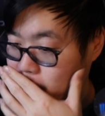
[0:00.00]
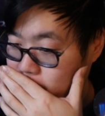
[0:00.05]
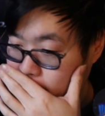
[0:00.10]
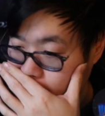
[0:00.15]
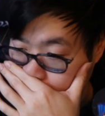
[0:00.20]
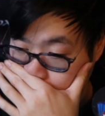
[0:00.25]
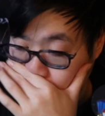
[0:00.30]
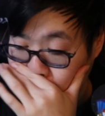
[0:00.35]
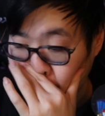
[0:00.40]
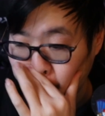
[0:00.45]

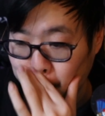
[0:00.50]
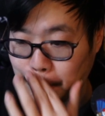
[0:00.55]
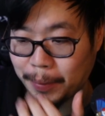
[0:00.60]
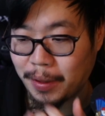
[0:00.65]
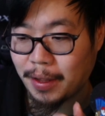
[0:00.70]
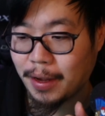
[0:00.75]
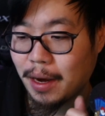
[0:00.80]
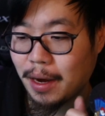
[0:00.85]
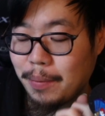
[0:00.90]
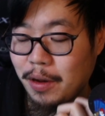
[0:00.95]
So,
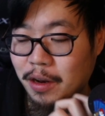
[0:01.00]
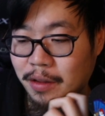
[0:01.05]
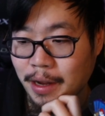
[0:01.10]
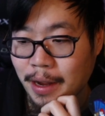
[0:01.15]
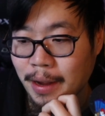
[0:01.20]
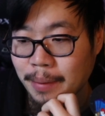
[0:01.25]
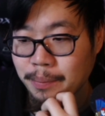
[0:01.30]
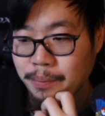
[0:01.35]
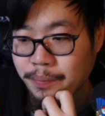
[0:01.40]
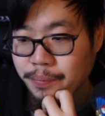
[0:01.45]
I got a bit of
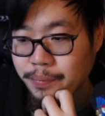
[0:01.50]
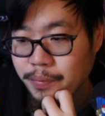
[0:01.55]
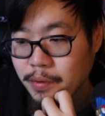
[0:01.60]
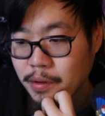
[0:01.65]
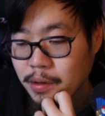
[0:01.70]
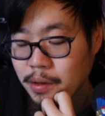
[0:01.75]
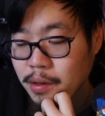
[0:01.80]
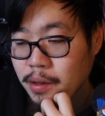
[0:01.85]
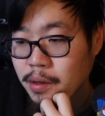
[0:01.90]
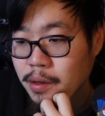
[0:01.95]
time.
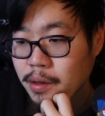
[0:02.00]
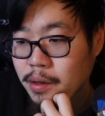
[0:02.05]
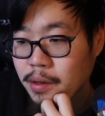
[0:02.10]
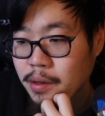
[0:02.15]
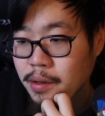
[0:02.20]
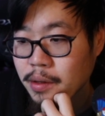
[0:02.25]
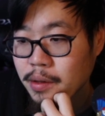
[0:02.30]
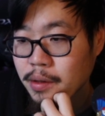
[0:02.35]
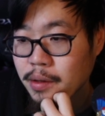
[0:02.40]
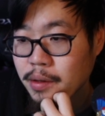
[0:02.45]

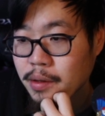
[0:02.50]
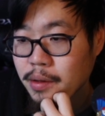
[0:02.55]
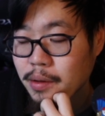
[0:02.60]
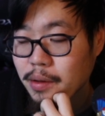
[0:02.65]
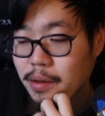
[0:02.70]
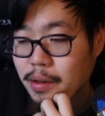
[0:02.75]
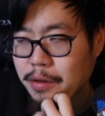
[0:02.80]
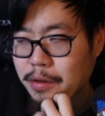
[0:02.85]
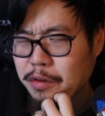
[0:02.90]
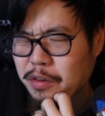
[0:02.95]

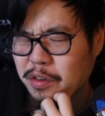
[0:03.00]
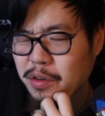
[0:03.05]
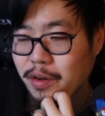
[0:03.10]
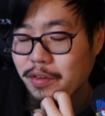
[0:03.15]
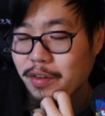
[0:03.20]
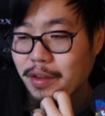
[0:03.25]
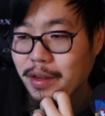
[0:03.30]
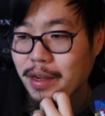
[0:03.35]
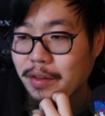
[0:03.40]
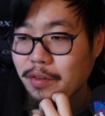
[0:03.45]
As soon
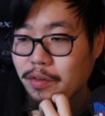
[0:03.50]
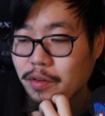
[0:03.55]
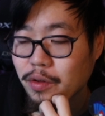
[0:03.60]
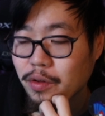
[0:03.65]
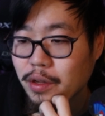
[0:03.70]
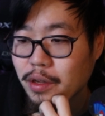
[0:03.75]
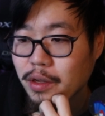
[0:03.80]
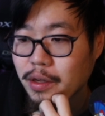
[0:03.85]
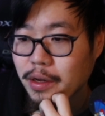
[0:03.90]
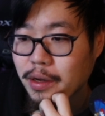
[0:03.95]
as he gets
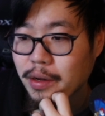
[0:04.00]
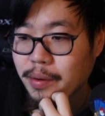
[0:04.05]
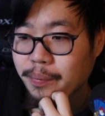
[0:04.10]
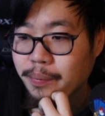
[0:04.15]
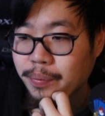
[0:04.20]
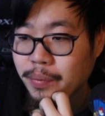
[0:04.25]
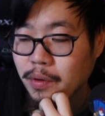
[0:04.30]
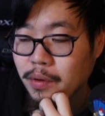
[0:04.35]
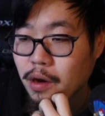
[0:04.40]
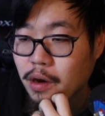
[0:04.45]
to the
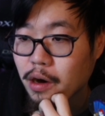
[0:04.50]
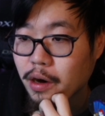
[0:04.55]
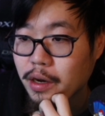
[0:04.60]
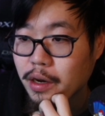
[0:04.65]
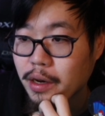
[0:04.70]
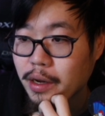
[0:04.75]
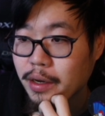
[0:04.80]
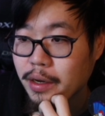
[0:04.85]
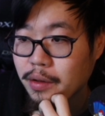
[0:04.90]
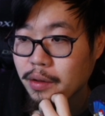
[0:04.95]

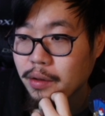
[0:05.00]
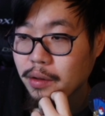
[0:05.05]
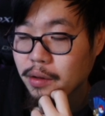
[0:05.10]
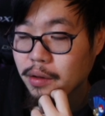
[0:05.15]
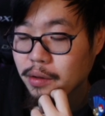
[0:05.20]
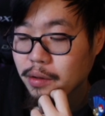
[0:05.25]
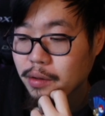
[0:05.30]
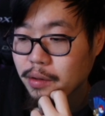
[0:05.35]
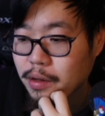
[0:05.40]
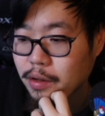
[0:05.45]
Arcanine,
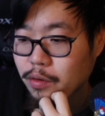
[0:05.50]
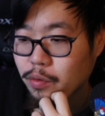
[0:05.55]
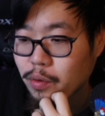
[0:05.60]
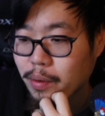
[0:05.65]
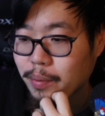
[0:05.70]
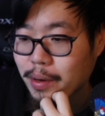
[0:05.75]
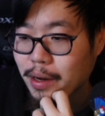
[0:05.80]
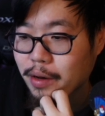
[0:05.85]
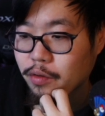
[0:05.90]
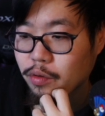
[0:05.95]
that's
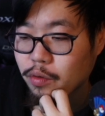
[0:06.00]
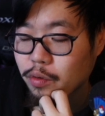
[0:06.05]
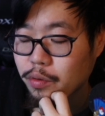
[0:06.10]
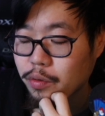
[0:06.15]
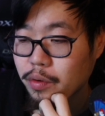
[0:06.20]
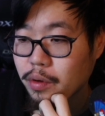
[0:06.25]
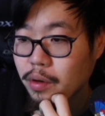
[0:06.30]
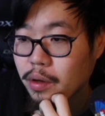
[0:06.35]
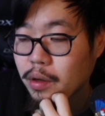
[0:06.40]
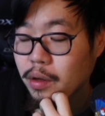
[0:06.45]
where I'm kind of
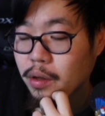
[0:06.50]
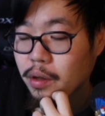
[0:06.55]
screwed.